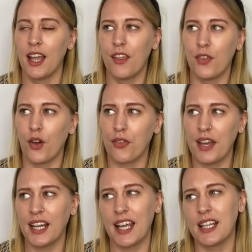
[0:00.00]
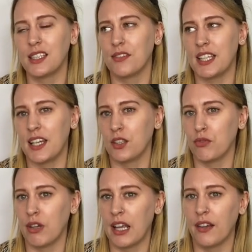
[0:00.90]
The authenticators have said it's
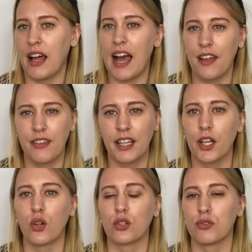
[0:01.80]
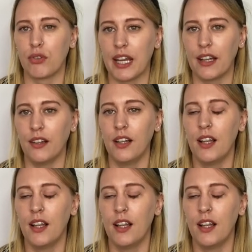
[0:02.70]
real. I think it looks real.